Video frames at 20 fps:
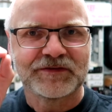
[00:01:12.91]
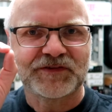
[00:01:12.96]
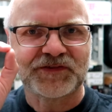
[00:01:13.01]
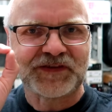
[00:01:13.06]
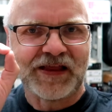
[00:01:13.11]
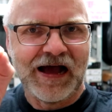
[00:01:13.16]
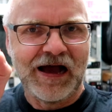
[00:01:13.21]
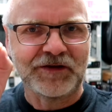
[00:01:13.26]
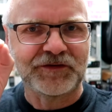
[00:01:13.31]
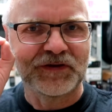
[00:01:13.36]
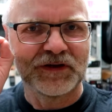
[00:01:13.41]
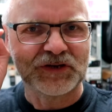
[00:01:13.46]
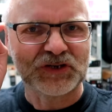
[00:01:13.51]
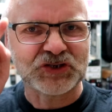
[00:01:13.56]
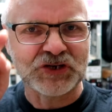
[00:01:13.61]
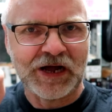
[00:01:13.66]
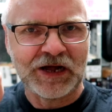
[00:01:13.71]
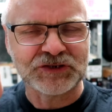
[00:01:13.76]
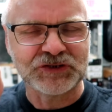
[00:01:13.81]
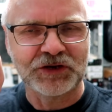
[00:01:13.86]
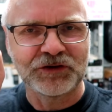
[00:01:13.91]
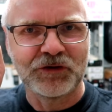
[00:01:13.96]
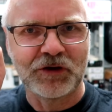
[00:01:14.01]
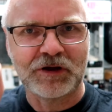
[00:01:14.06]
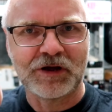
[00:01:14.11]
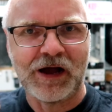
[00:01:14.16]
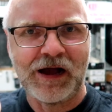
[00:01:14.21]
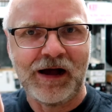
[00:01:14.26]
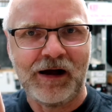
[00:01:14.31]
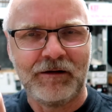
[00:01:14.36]
Start charging your
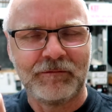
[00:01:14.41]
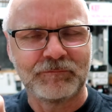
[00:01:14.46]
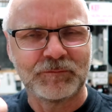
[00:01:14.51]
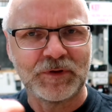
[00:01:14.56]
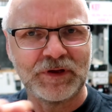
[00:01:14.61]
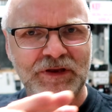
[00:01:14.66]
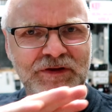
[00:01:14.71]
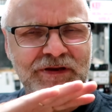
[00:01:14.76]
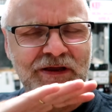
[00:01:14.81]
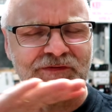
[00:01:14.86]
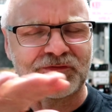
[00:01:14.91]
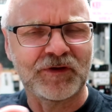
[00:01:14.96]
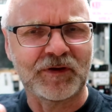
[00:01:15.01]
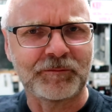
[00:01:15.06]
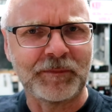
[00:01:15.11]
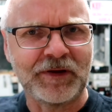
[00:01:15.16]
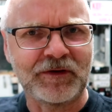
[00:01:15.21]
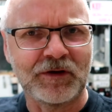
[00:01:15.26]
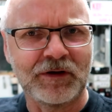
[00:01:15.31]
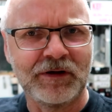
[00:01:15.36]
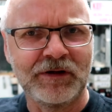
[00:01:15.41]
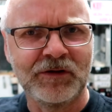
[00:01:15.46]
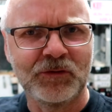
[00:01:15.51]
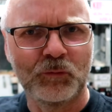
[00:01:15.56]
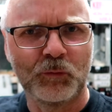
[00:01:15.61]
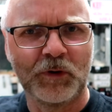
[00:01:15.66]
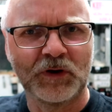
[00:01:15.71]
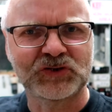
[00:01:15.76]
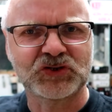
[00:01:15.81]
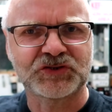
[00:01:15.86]
car. It does not matter
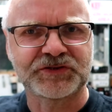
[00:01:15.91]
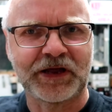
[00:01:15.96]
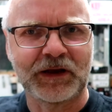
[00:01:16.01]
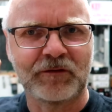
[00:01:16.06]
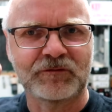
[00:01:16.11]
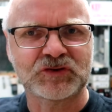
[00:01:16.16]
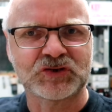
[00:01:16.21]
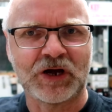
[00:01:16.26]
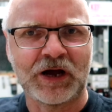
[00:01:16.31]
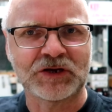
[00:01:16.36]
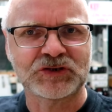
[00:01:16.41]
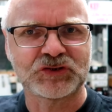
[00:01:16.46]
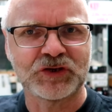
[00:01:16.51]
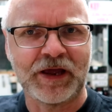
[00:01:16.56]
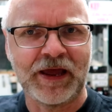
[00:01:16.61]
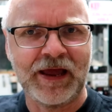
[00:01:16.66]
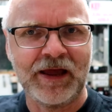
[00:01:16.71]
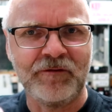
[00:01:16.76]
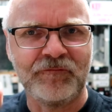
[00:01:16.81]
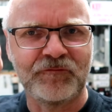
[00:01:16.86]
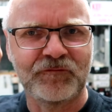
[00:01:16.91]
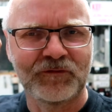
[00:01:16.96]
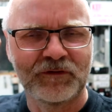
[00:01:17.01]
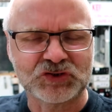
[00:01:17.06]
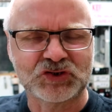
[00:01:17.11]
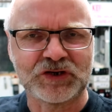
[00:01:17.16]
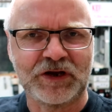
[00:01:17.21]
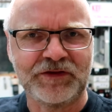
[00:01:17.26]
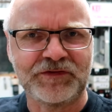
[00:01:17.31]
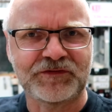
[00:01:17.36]
which state of charge you
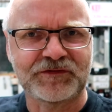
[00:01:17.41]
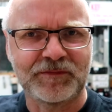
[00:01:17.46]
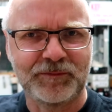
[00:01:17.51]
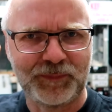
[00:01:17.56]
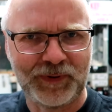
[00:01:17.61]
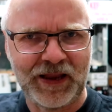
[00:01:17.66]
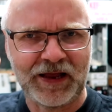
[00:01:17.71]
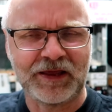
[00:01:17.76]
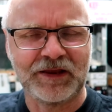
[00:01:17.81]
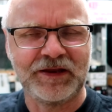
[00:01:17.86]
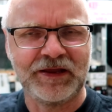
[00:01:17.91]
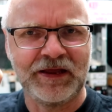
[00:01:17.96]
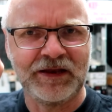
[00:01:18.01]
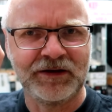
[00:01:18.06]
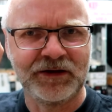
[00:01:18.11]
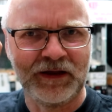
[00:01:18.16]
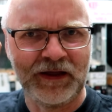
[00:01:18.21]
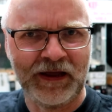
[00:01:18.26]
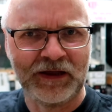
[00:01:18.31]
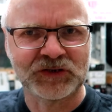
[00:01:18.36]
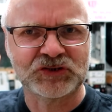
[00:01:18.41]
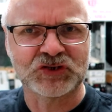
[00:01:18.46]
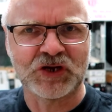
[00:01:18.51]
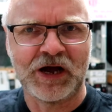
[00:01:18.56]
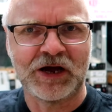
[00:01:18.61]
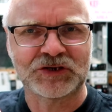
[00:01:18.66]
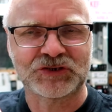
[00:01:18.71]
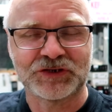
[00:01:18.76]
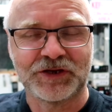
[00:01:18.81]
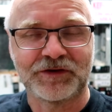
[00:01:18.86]
have, just plug it in and
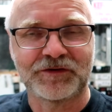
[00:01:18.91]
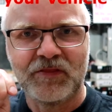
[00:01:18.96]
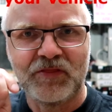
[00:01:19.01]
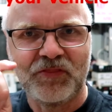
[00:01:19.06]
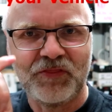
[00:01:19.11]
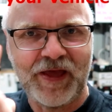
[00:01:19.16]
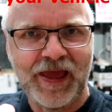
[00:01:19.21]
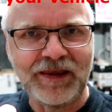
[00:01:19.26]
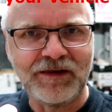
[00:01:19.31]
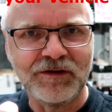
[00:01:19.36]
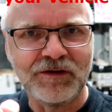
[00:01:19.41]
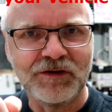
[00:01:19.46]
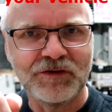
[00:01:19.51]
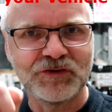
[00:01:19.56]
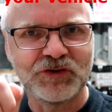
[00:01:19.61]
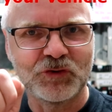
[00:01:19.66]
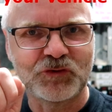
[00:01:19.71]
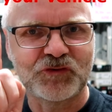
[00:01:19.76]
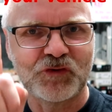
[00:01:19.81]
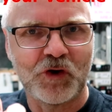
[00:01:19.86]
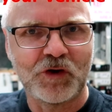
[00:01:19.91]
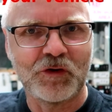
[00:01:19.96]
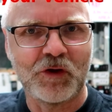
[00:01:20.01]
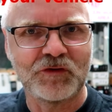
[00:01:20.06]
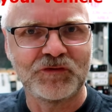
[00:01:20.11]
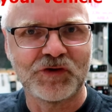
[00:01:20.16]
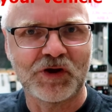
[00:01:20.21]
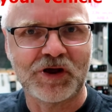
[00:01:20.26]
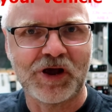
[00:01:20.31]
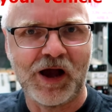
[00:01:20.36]
charge it. Then you turn
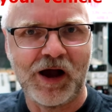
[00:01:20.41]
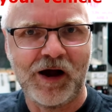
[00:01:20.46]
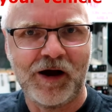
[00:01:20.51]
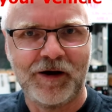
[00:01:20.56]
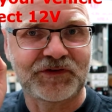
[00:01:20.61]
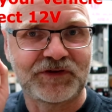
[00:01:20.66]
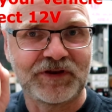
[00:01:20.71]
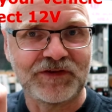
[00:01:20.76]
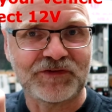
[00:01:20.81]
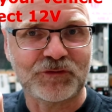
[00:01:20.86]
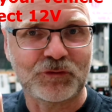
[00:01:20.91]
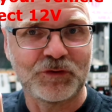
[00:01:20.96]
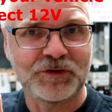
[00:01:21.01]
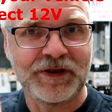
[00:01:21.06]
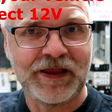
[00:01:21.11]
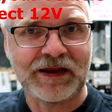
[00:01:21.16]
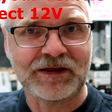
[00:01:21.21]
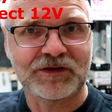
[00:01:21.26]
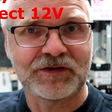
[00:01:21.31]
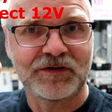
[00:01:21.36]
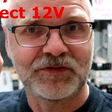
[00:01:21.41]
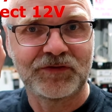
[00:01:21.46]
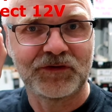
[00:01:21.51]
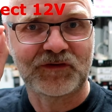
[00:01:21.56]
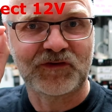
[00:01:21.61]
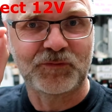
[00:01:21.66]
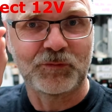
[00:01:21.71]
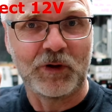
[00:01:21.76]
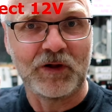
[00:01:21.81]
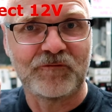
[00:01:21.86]
on your car, disconnect
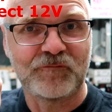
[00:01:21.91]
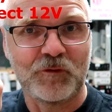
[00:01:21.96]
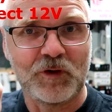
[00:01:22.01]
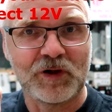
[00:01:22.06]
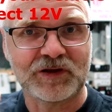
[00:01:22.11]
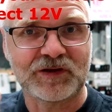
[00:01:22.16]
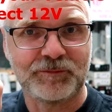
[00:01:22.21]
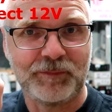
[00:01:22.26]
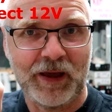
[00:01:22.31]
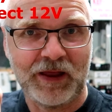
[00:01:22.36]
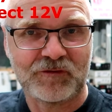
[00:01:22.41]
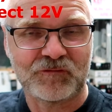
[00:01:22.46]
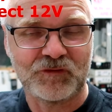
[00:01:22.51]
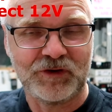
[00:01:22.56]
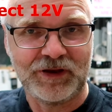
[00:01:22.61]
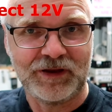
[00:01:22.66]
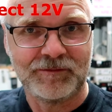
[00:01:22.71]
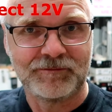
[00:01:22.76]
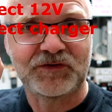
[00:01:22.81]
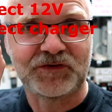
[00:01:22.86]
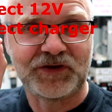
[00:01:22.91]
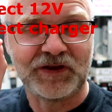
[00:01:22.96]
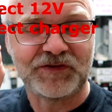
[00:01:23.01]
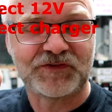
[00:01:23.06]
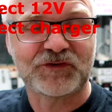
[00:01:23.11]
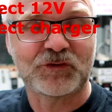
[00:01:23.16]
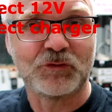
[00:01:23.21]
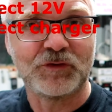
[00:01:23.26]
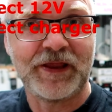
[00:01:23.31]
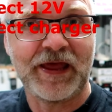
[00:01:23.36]
the 12-volt battery,
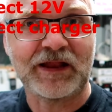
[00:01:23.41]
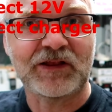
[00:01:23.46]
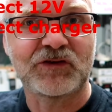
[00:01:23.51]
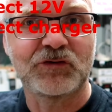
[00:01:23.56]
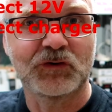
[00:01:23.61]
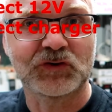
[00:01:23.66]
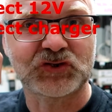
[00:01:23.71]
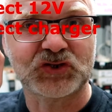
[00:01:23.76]
disconnect your